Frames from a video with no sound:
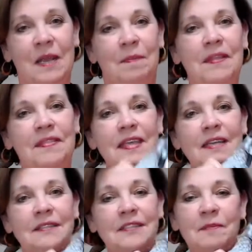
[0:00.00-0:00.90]
But
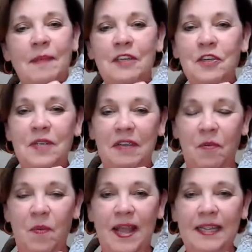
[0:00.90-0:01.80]
this is my new
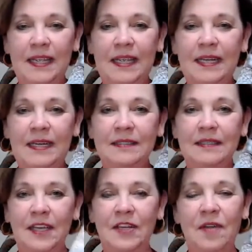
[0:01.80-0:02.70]
giveaway. It is
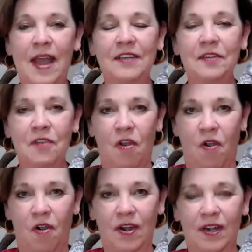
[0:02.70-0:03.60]
an interactive
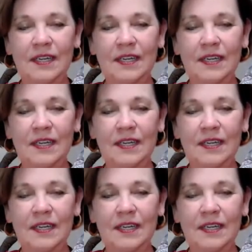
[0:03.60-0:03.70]
card.